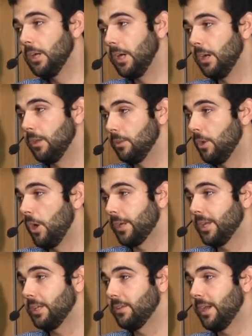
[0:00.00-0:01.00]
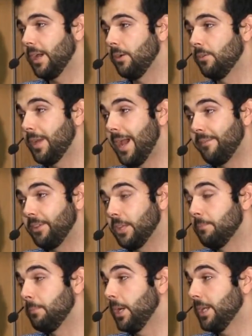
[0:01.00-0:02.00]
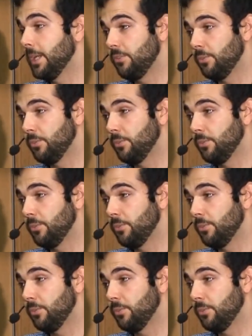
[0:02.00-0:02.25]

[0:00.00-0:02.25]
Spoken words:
locking down, having the money